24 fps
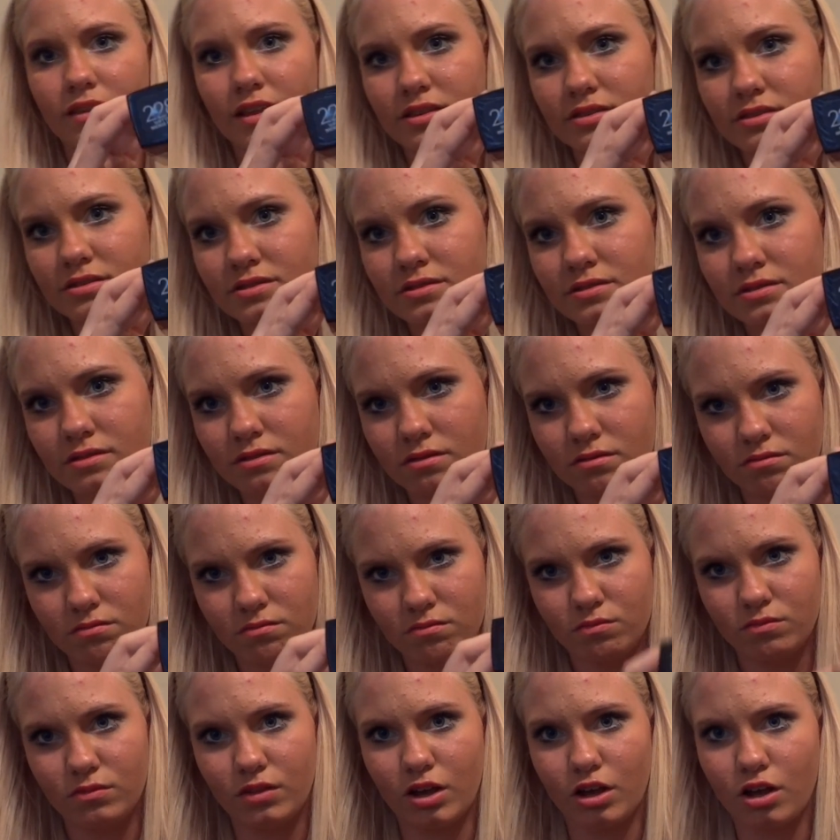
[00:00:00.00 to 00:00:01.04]
That's
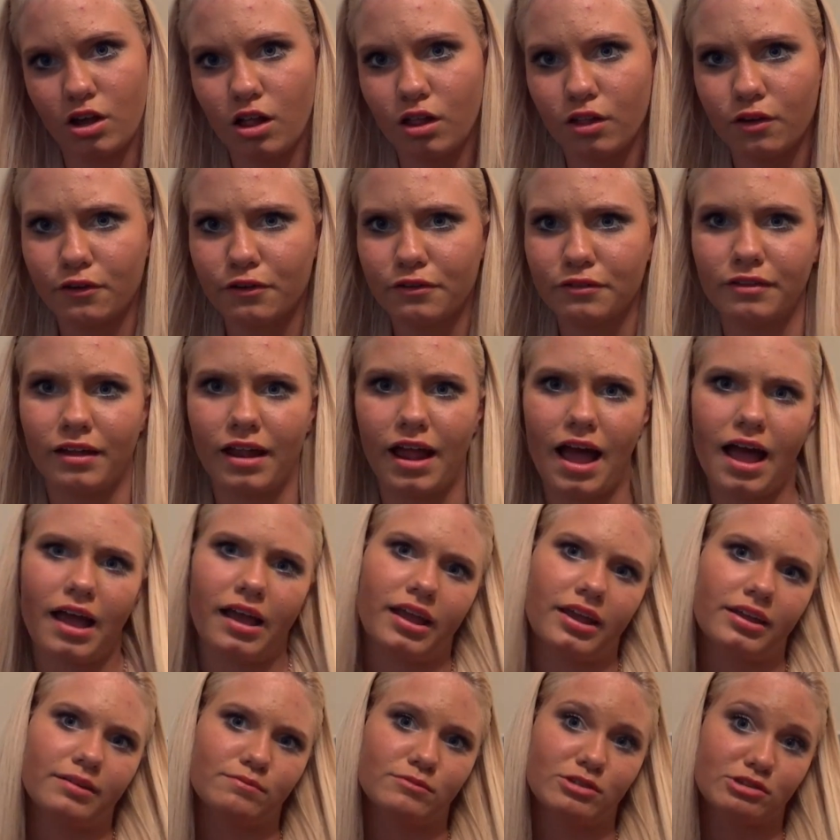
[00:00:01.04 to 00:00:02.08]
the color that
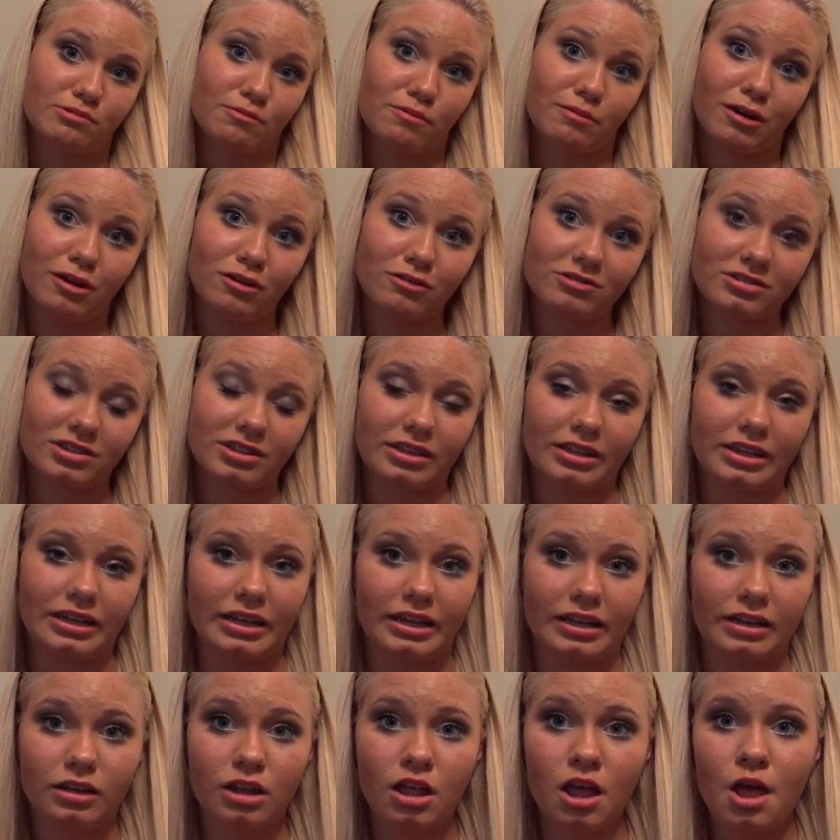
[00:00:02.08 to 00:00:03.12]
I am supposedly
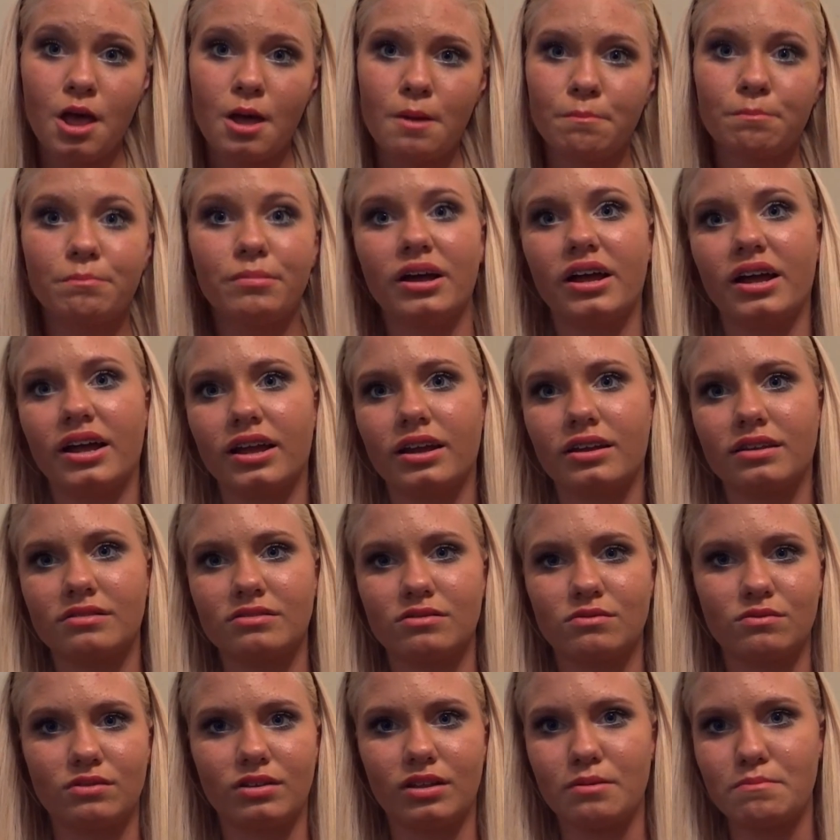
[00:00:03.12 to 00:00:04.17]
in, but it
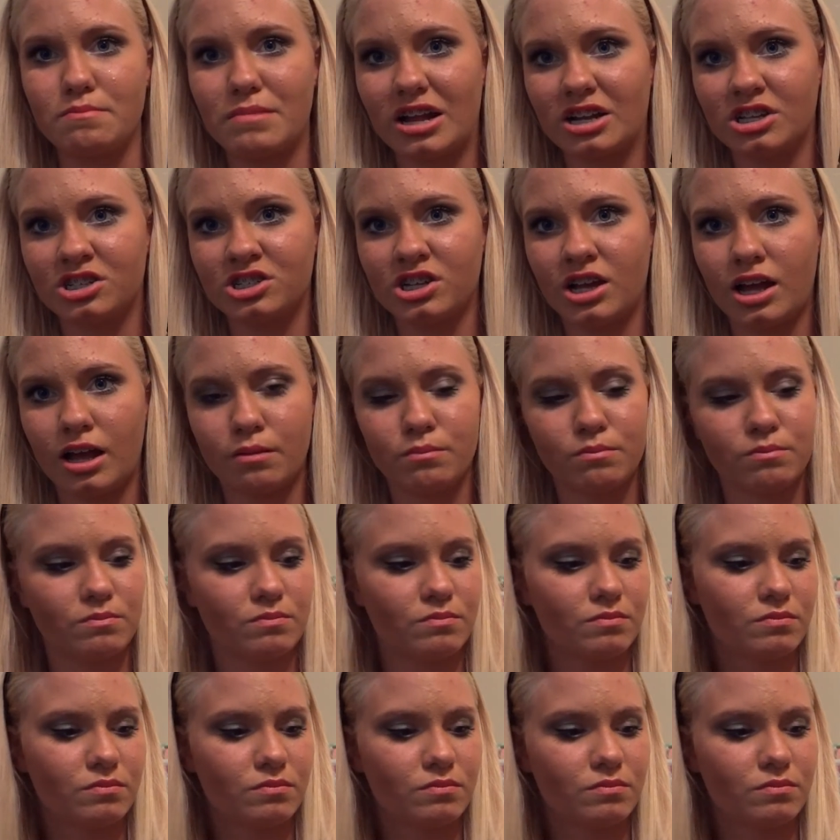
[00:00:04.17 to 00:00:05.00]
doesn't really match up.